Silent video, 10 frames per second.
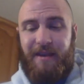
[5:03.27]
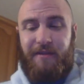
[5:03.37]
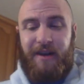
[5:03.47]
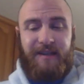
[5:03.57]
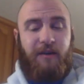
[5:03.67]

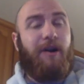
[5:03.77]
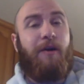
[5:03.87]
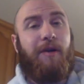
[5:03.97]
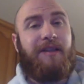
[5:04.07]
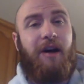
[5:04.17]
The next card I
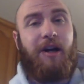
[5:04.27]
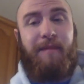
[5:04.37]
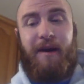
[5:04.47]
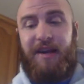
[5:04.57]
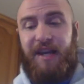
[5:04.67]
want to talk
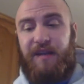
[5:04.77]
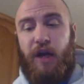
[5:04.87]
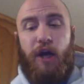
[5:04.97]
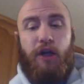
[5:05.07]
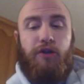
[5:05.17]
about
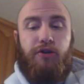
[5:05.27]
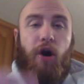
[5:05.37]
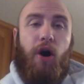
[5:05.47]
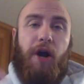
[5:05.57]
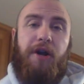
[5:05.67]
is
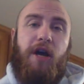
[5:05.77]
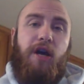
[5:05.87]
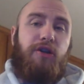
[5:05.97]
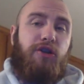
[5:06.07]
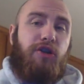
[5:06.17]
Dawn
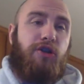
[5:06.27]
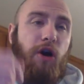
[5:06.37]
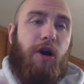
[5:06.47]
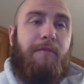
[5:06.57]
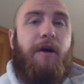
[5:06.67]

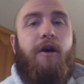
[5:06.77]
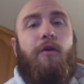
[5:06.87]
Charm,